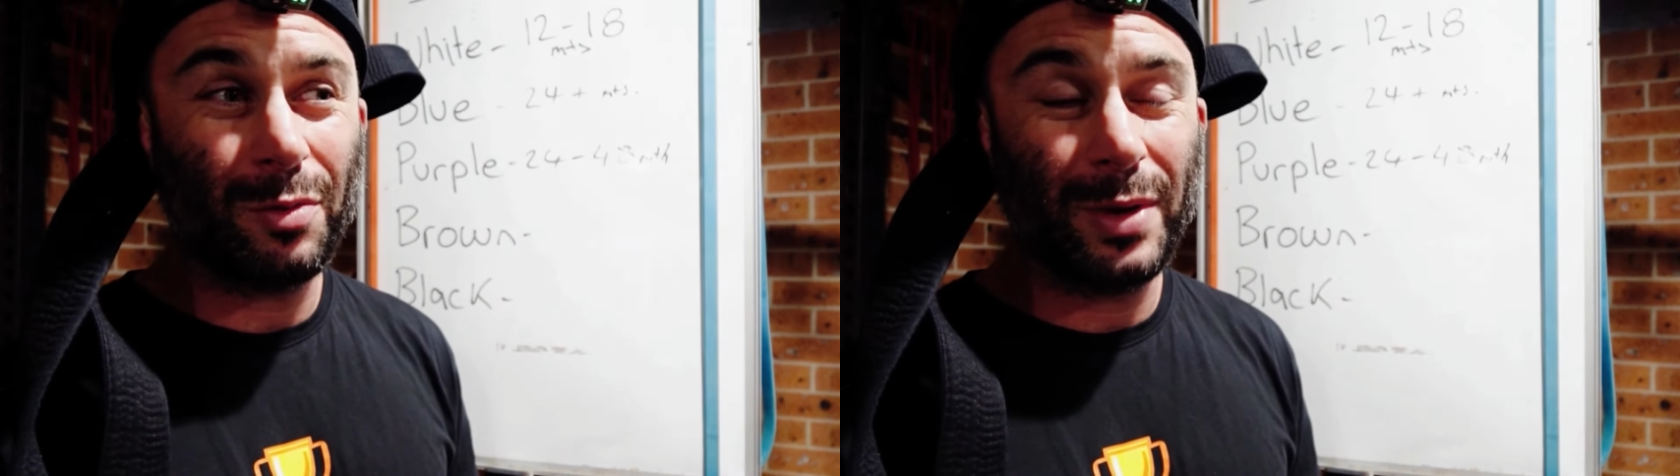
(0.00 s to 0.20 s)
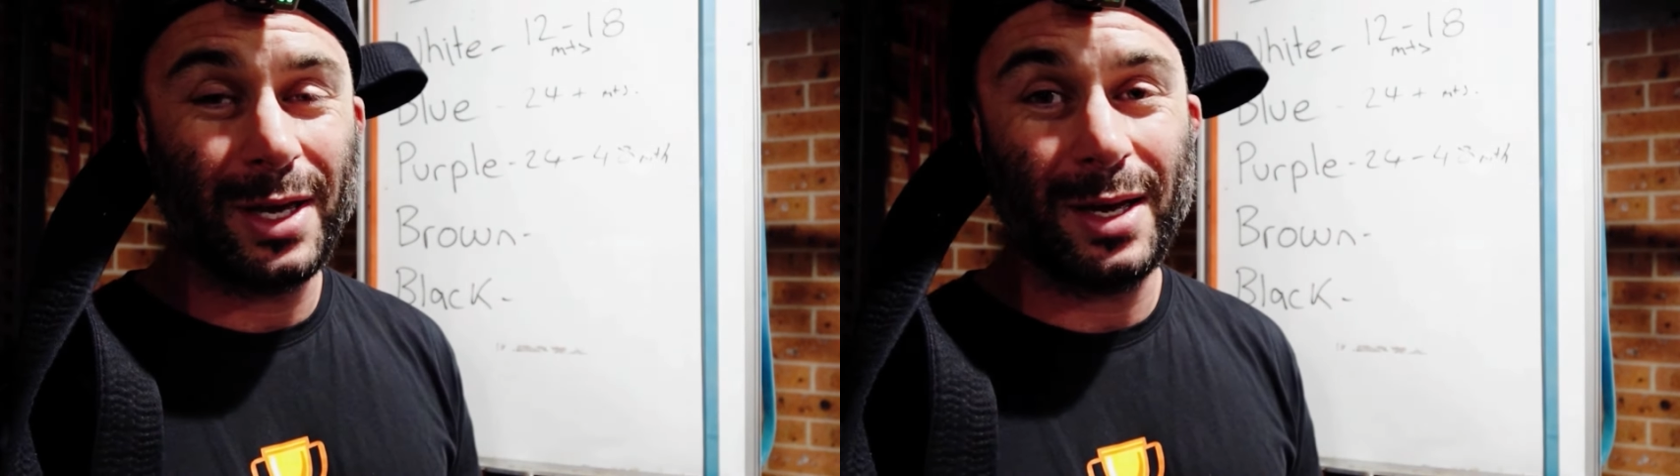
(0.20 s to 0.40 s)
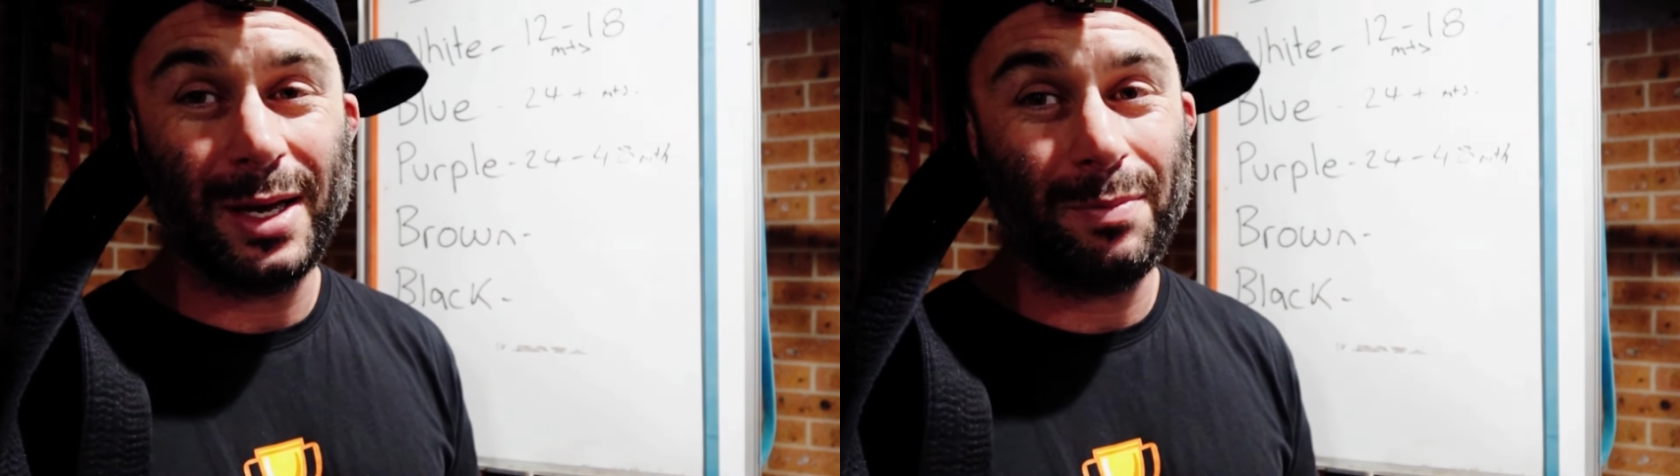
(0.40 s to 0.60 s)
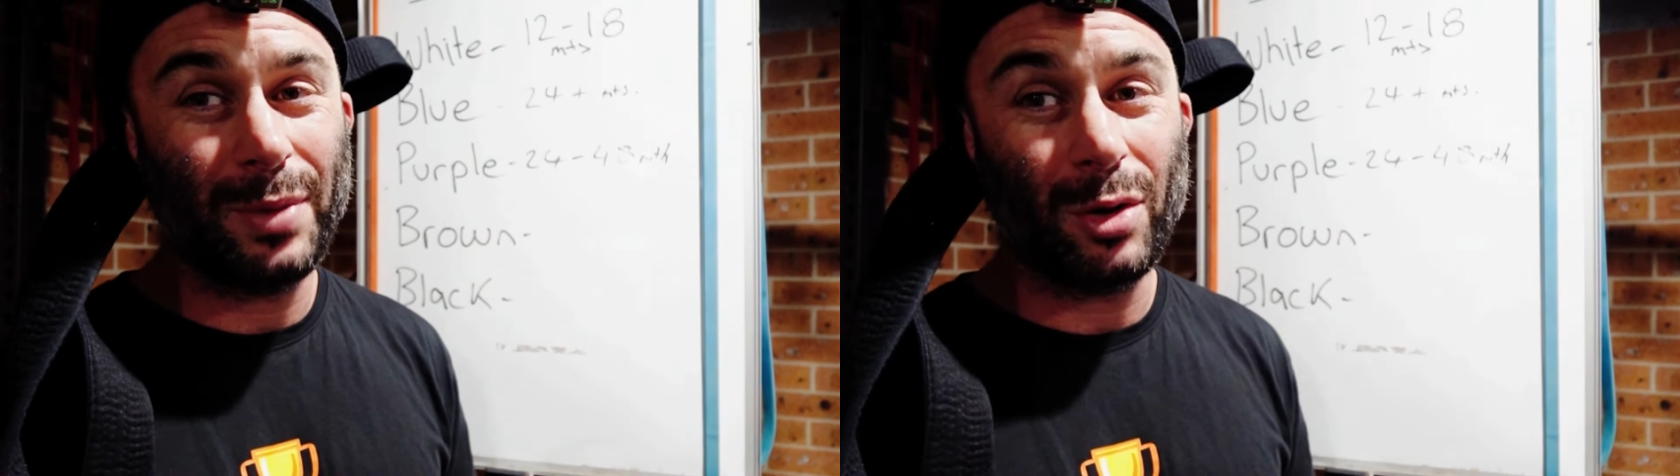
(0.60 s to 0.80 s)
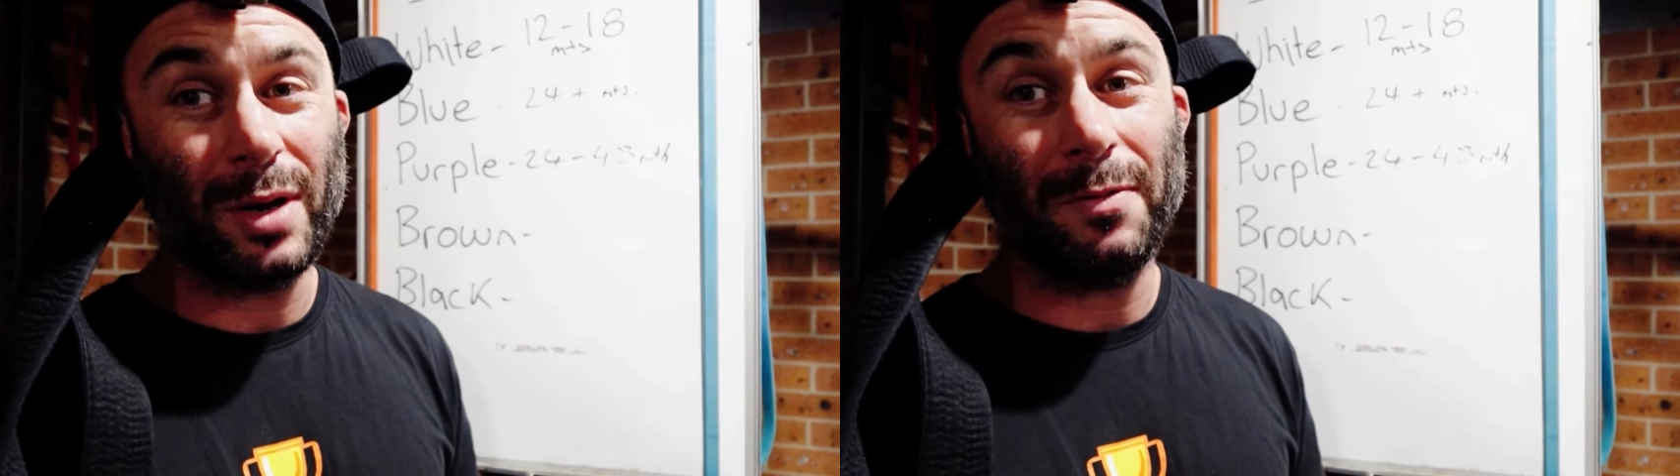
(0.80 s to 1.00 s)
can be a, a
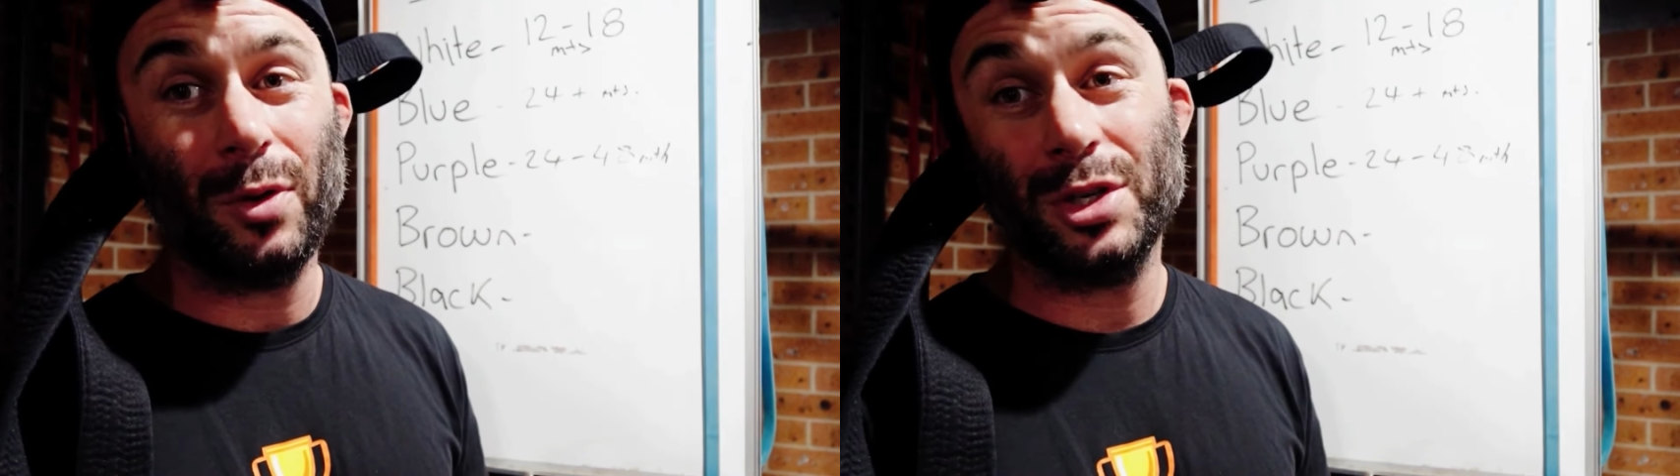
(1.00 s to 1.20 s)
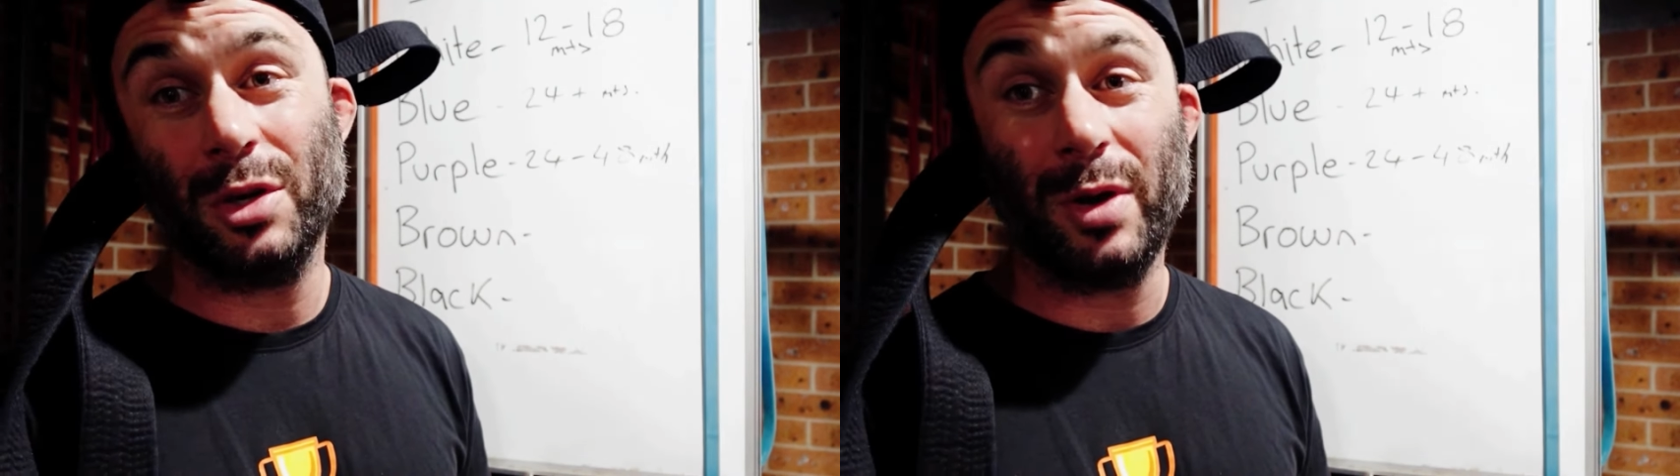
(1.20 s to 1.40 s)
belt, unfortunately,